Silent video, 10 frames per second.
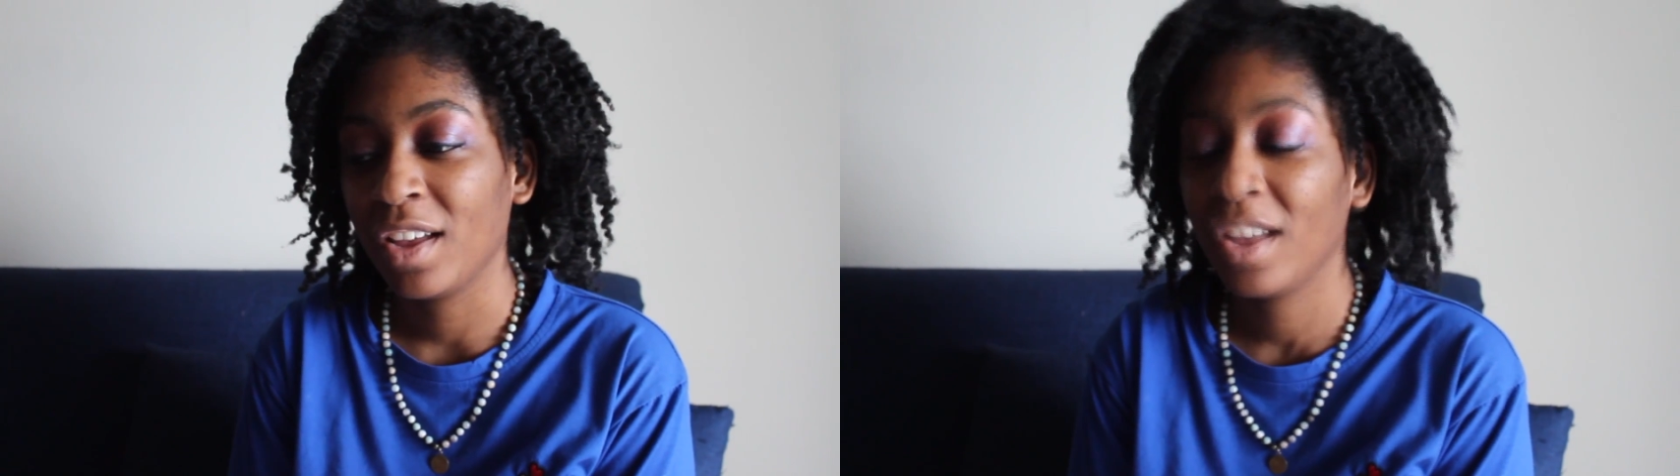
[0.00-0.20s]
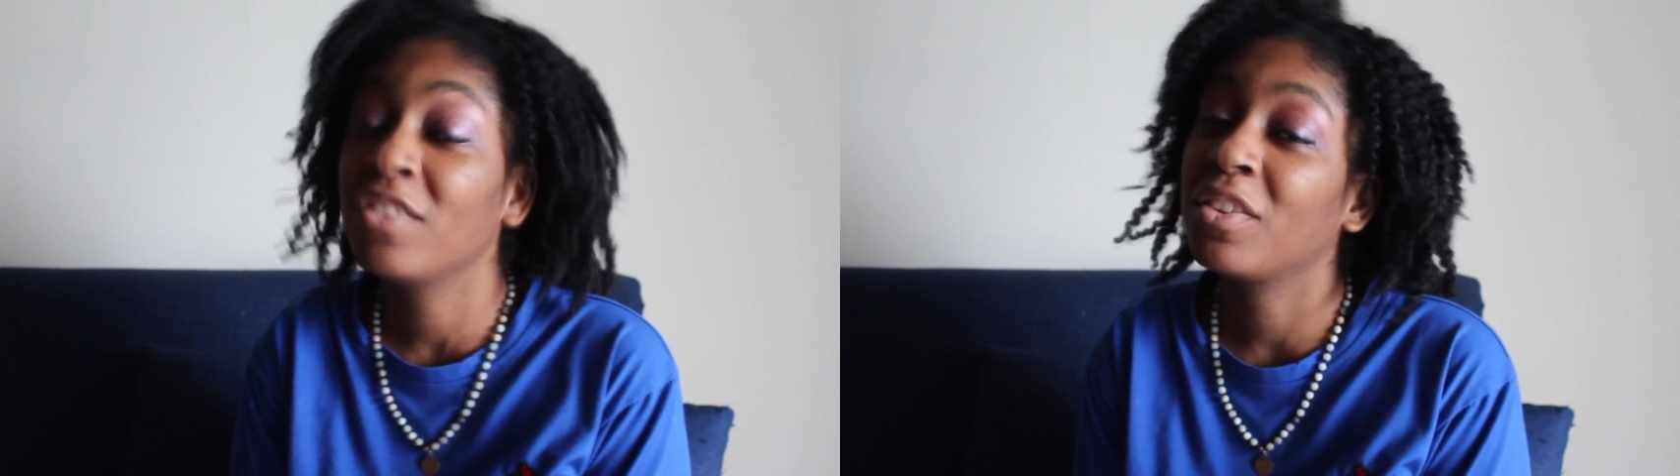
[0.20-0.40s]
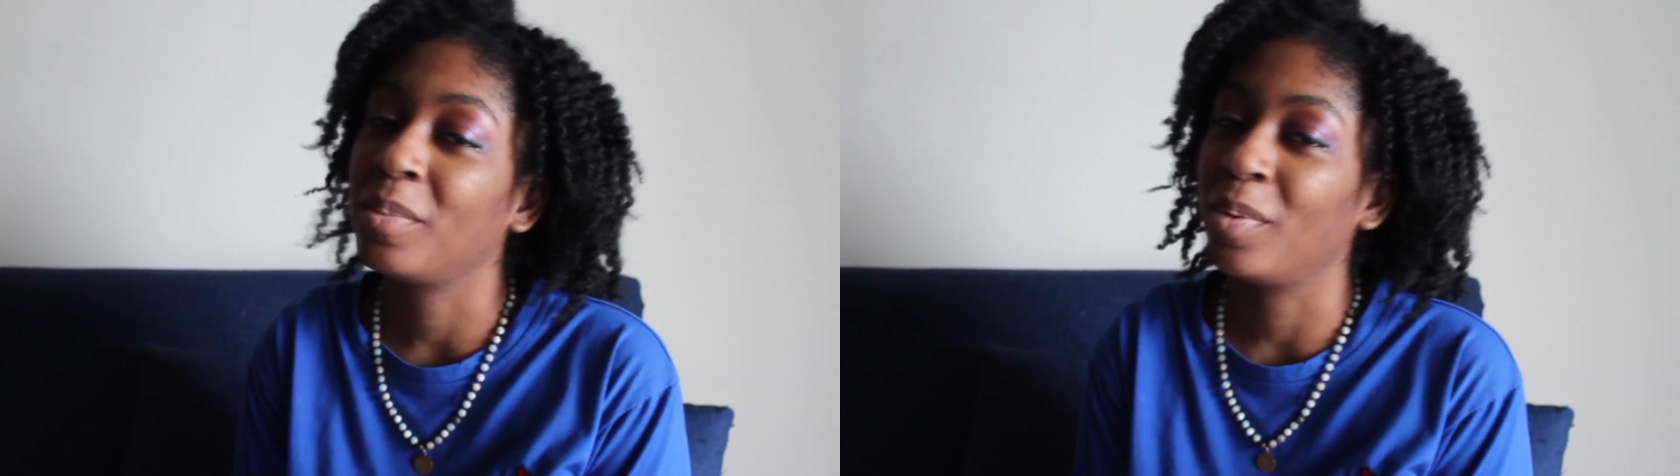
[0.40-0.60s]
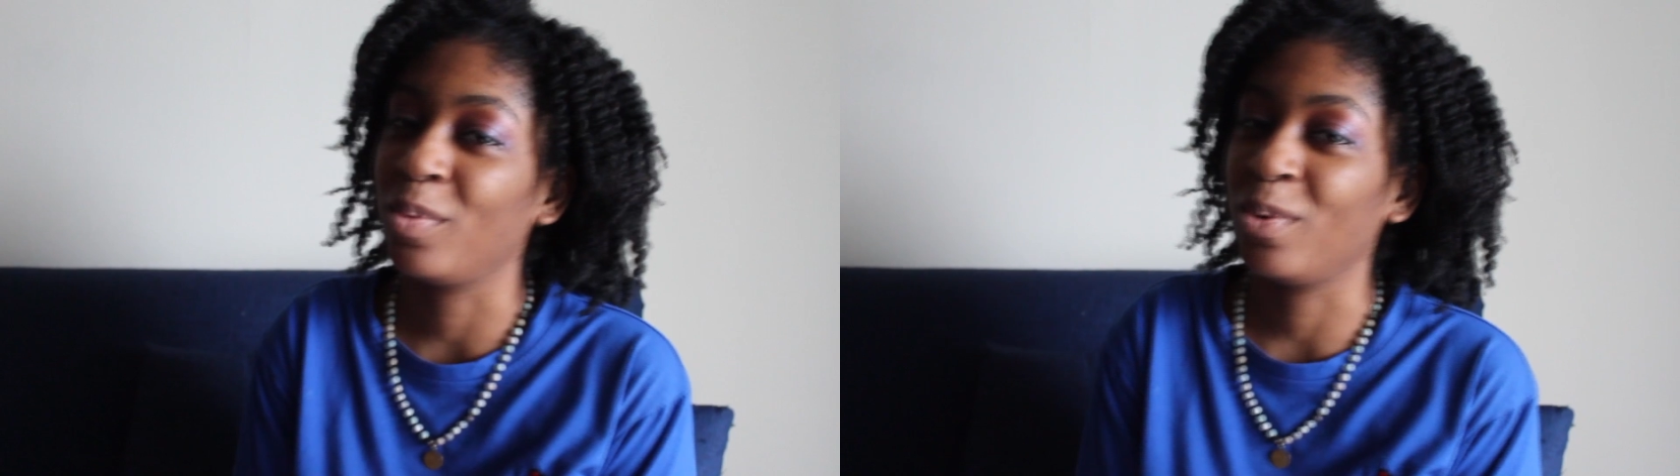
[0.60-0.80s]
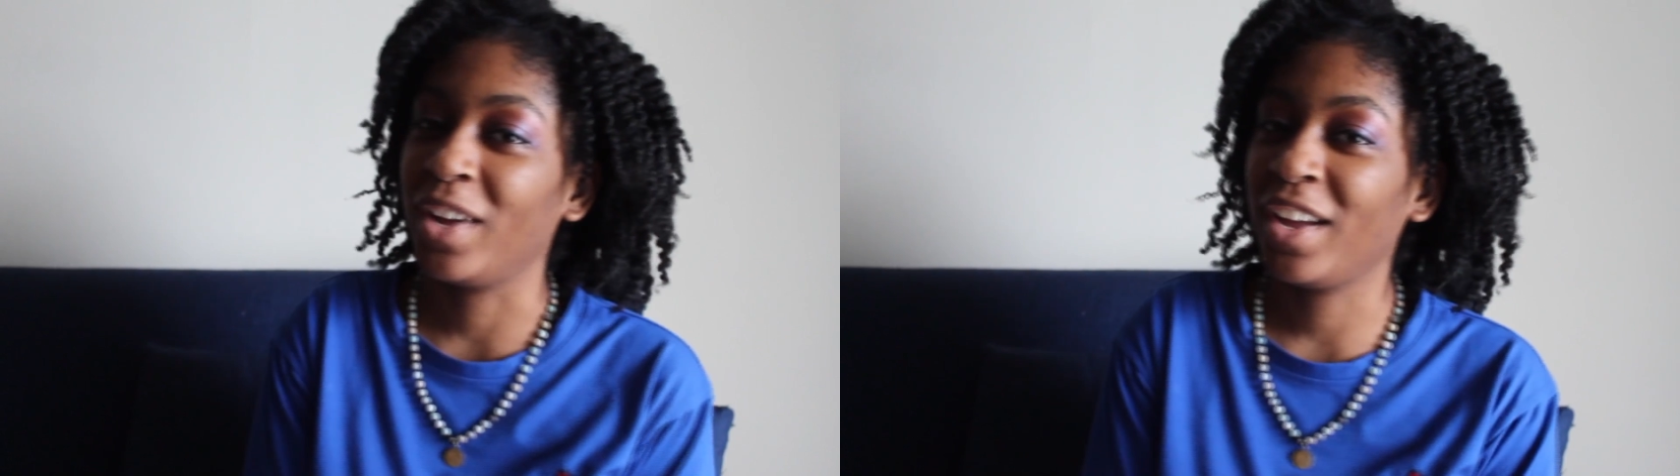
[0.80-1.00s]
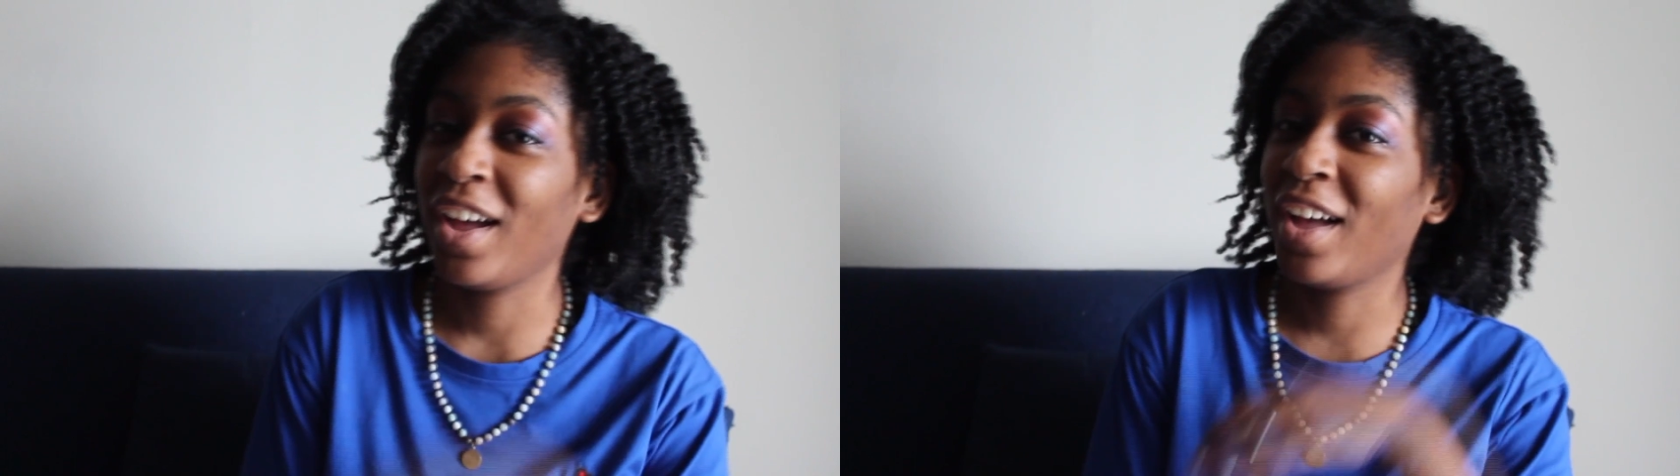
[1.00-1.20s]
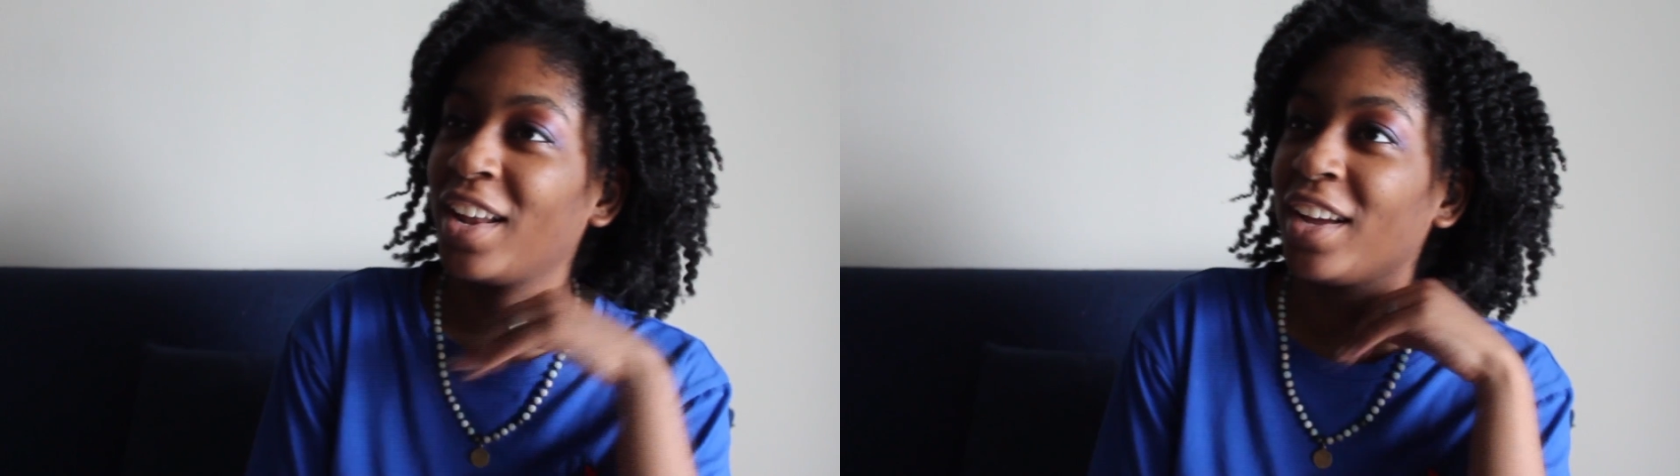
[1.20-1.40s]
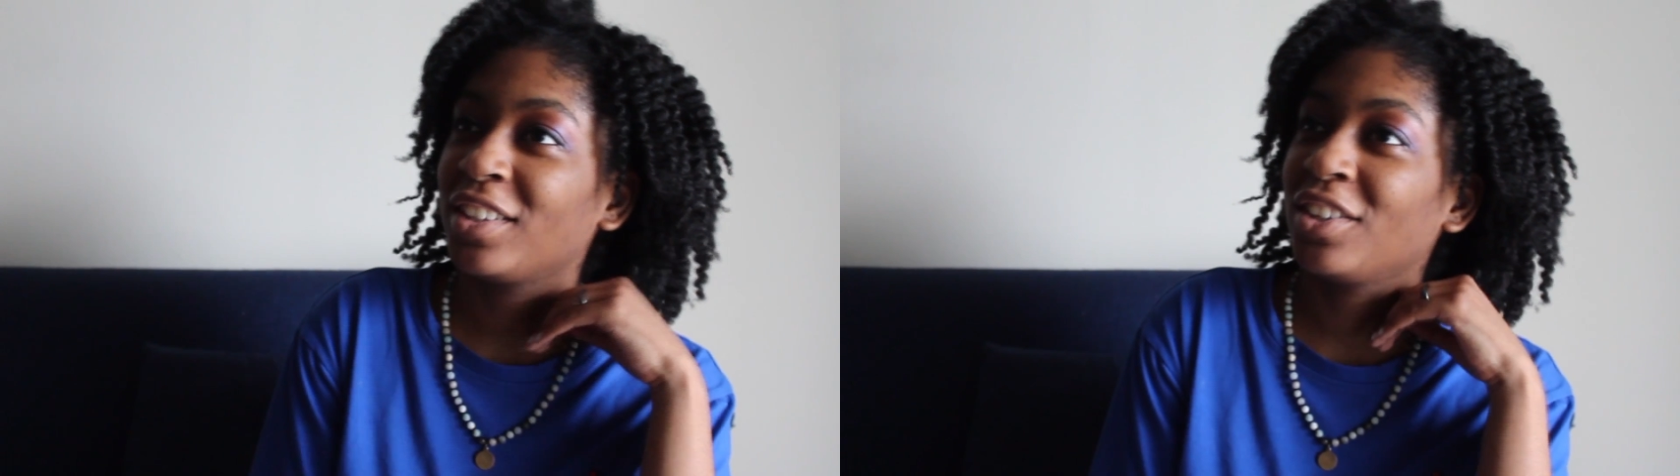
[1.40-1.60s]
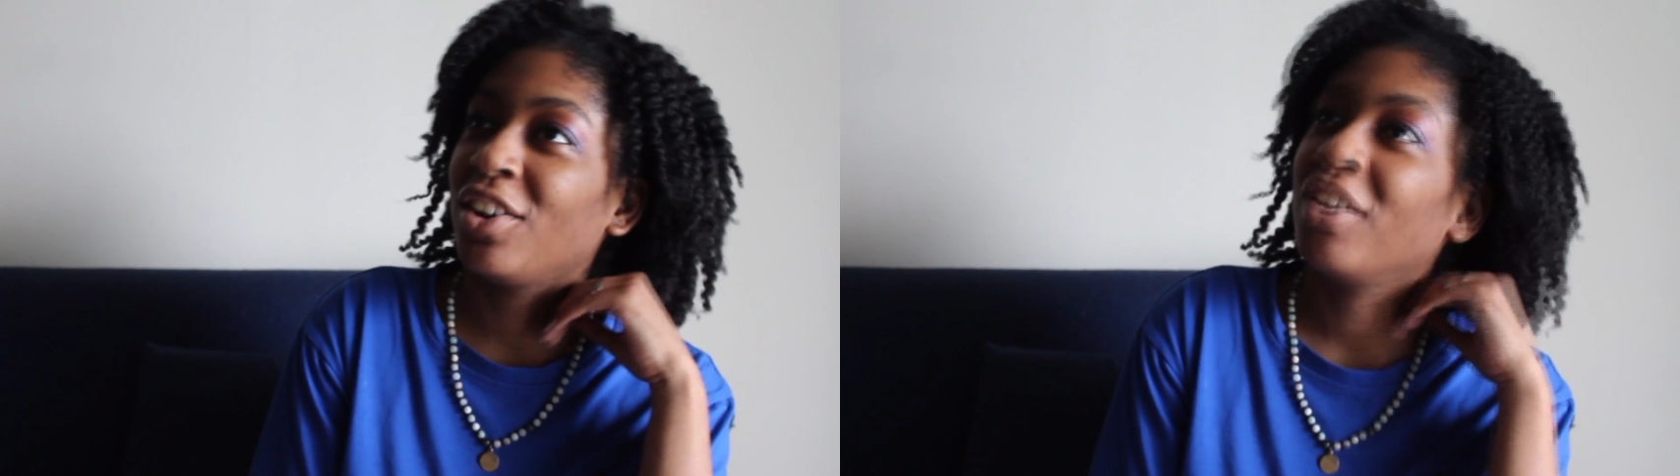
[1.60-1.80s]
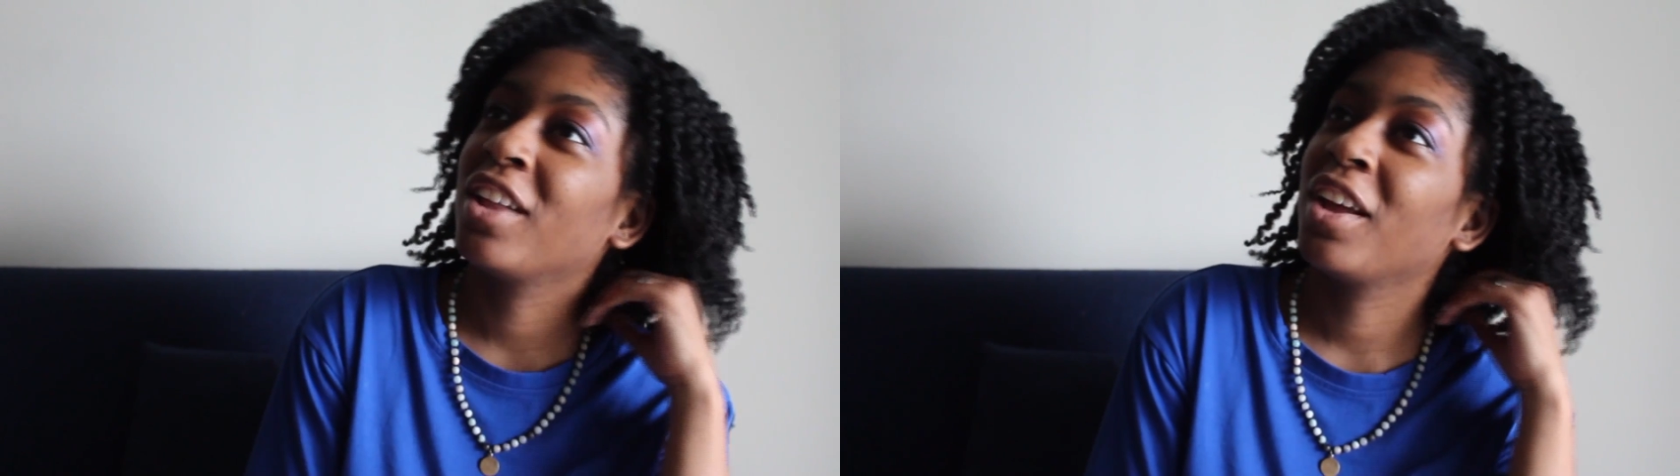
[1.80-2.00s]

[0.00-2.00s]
Even my boy, I like to call